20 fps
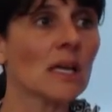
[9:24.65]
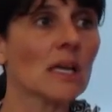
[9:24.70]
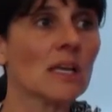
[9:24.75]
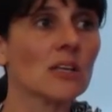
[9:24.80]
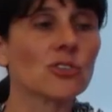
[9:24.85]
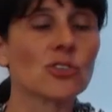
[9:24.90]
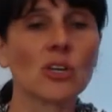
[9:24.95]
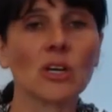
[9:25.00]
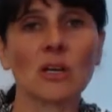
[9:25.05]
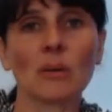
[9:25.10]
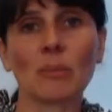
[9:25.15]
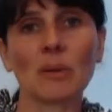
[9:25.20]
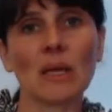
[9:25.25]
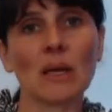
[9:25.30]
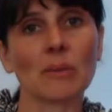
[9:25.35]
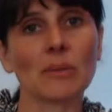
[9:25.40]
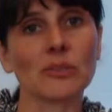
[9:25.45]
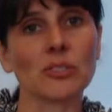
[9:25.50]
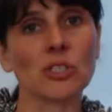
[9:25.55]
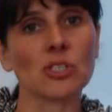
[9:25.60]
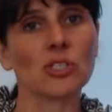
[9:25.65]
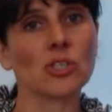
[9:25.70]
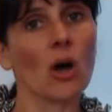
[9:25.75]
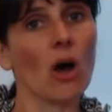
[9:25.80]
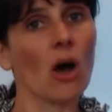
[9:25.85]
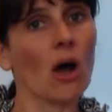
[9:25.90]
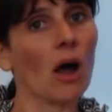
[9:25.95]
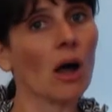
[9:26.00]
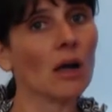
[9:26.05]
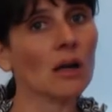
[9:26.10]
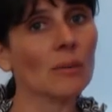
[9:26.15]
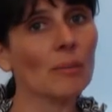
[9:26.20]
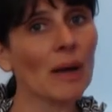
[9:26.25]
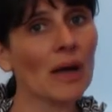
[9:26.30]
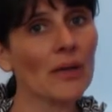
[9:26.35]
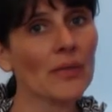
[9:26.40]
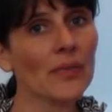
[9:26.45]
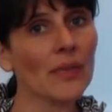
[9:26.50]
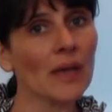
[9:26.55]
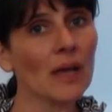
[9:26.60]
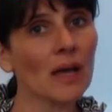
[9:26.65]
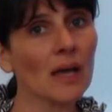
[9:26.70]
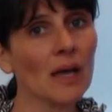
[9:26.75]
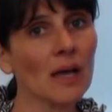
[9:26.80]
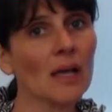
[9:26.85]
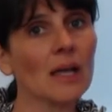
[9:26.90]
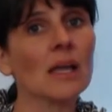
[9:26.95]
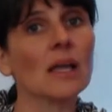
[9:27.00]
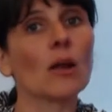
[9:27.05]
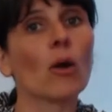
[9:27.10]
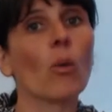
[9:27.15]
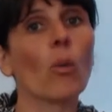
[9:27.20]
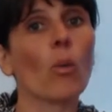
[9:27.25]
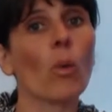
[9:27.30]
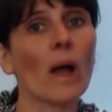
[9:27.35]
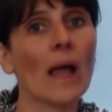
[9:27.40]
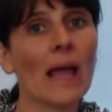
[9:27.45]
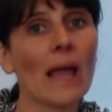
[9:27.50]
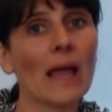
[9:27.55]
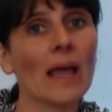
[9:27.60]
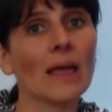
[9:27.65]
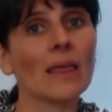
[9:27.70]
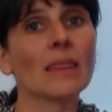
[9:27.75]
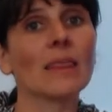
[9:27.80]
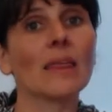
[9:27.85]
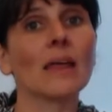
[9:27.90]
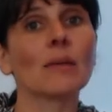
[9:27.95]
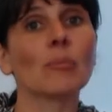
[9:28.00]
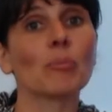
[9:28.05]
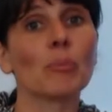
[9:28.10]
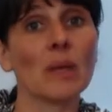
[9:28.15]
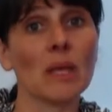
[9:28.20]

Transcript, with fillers: is going to be able to talk about that in a way that